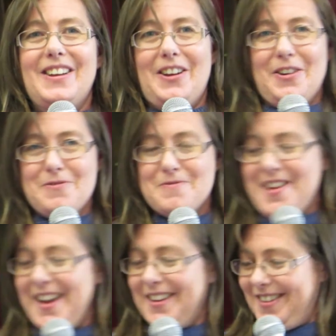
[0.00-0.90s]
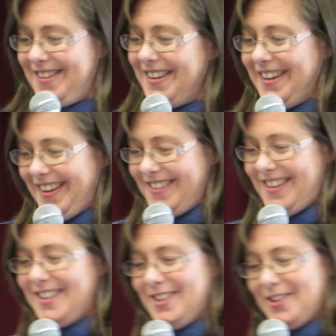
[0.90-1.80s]
Correct.
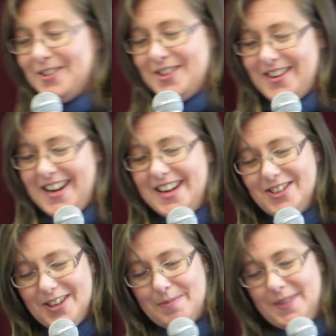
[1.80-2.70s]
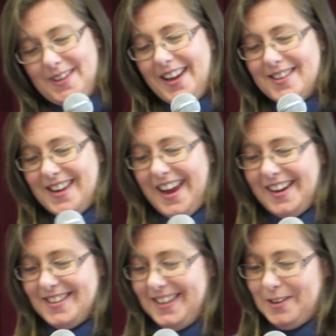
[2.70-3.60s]
Sent it onto Egypt. That's
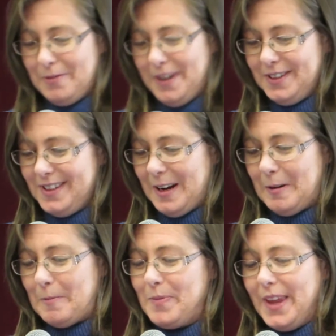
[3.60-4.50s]
excellent. Well done.